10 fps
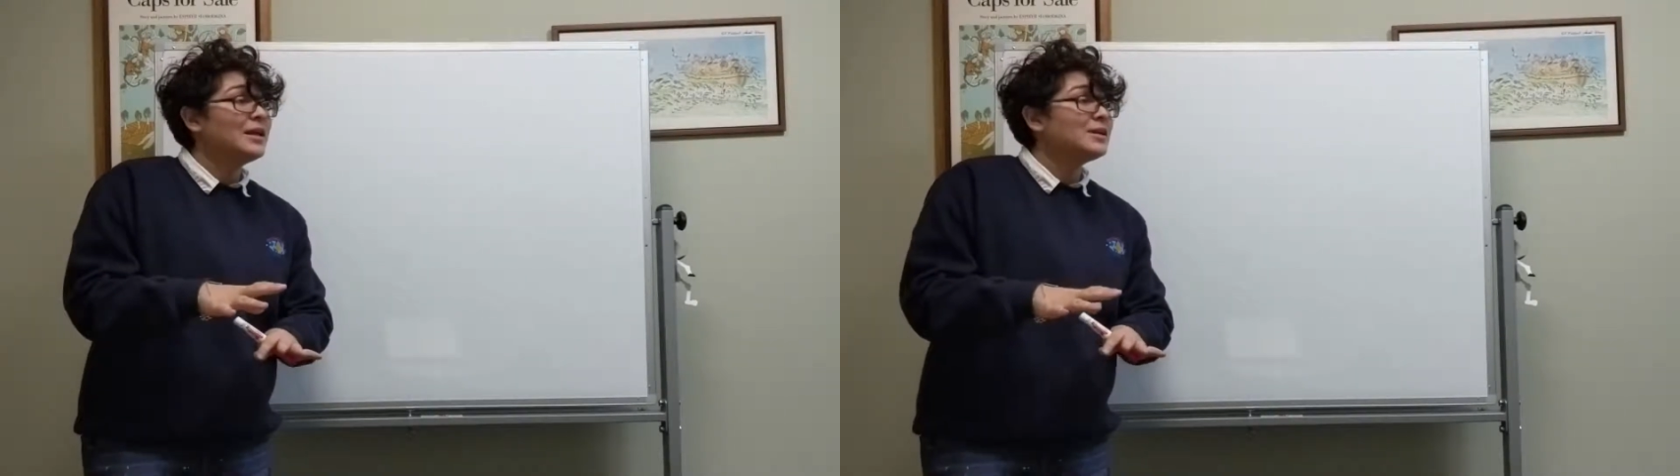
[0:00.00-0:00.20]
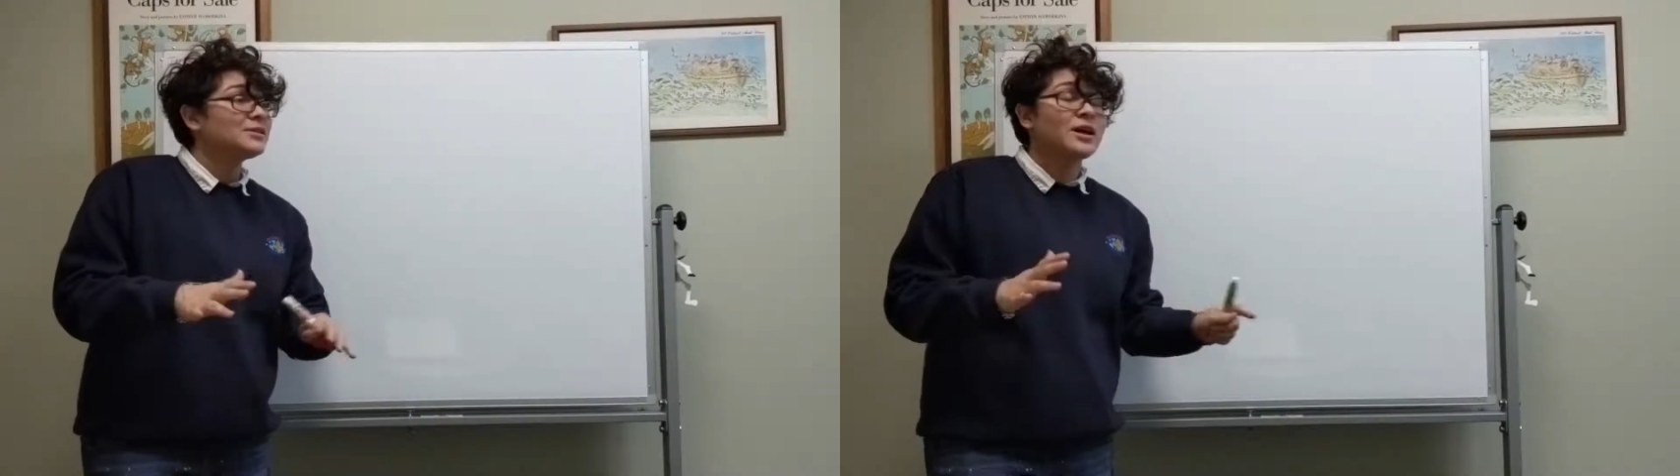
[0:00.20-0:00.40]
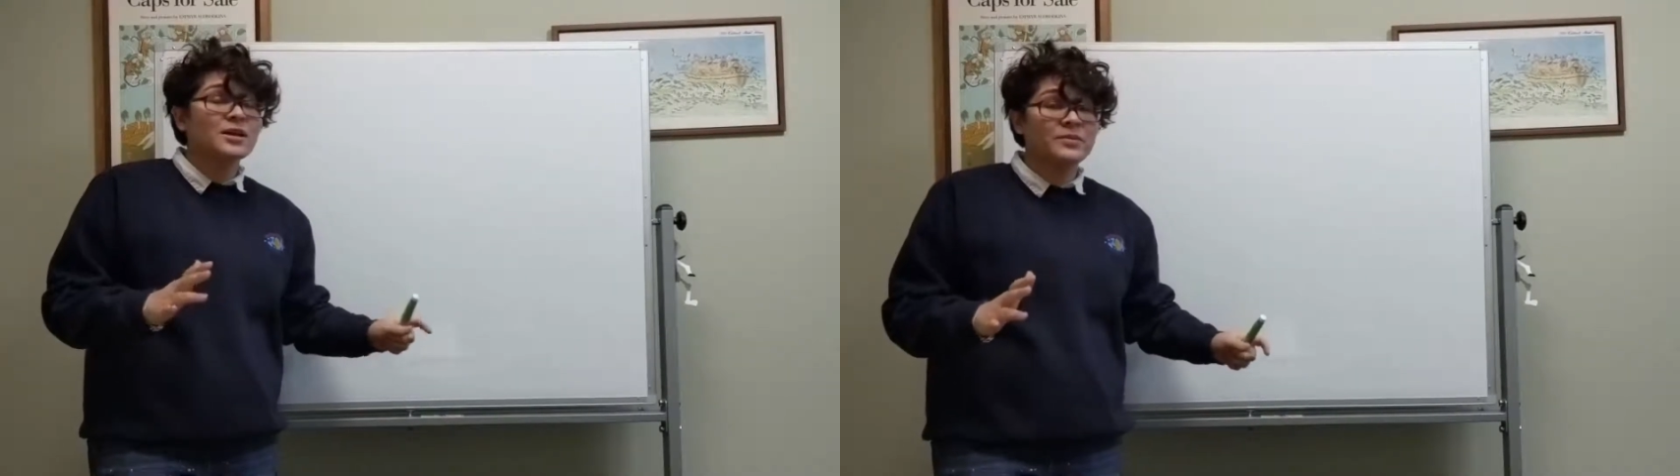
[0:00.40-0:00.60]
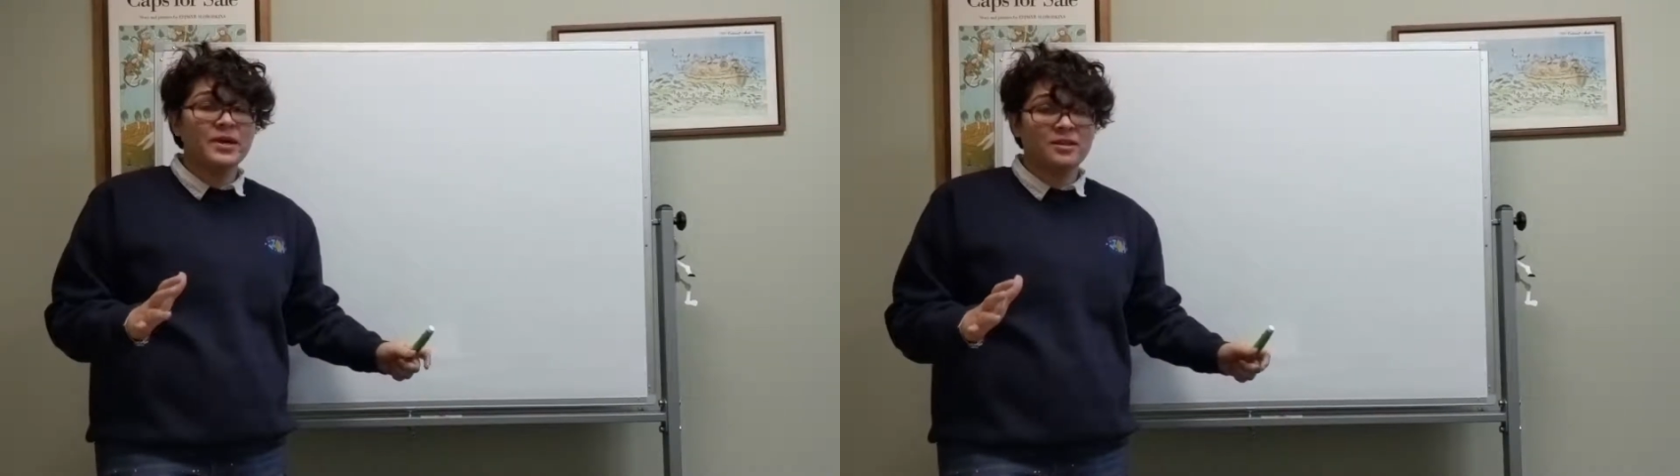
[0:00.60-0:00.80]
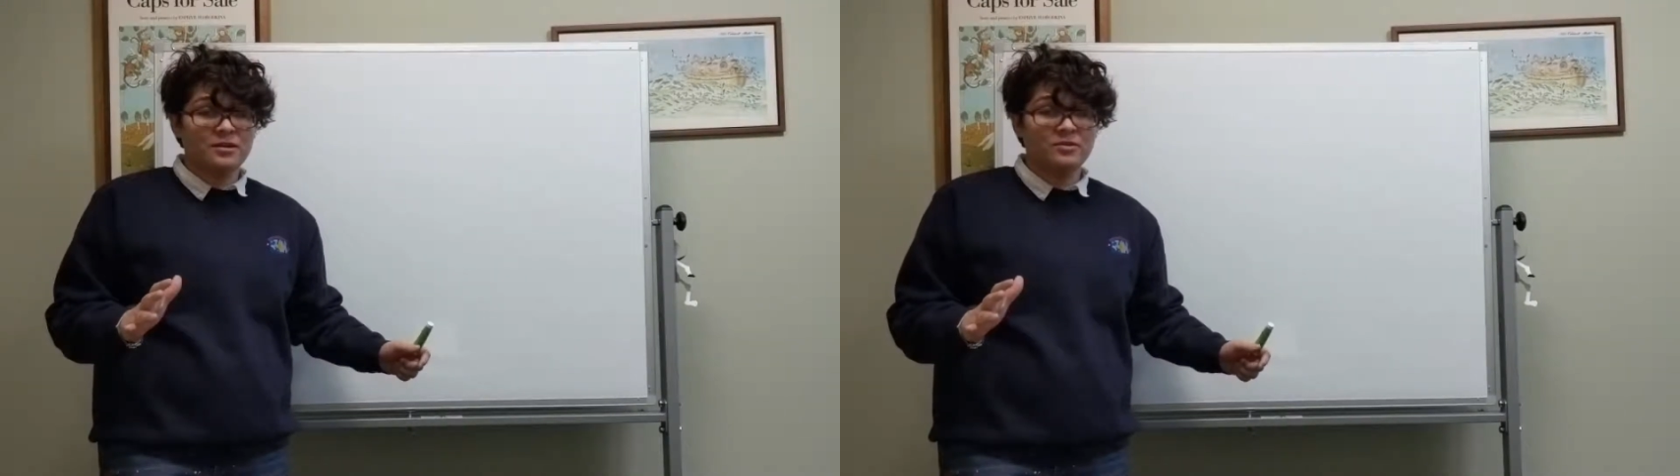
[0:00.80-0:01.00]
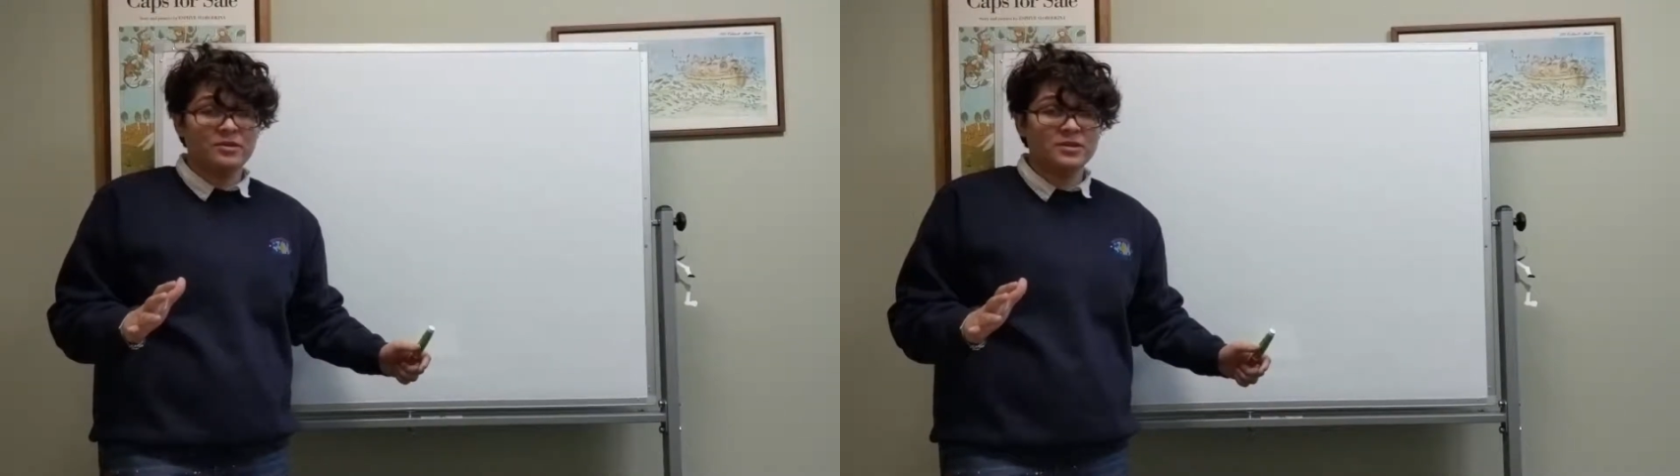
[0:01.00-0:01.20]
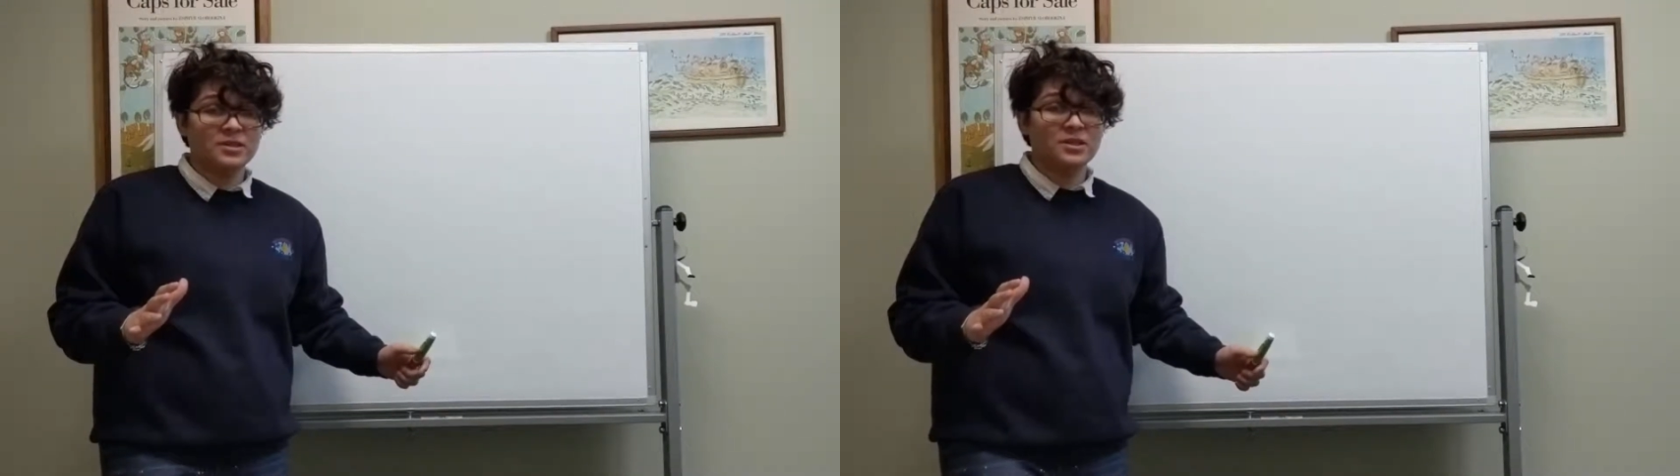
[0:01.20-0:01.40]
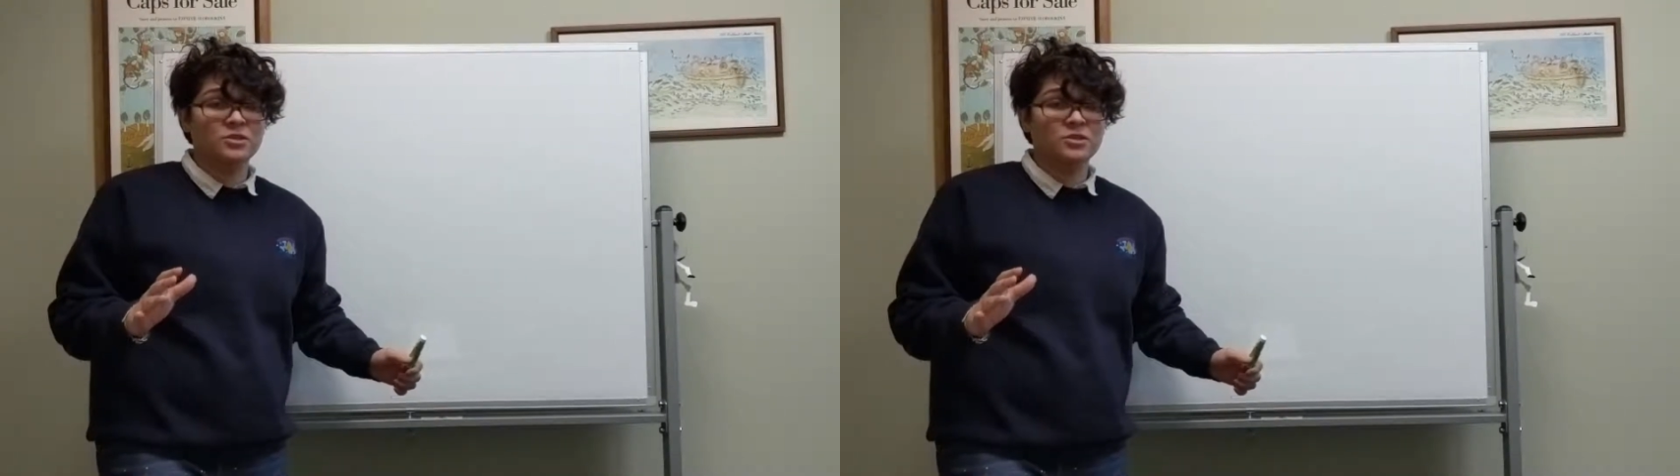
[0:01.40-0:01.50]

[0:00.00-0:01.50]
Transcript: It's not going to be anything crazy.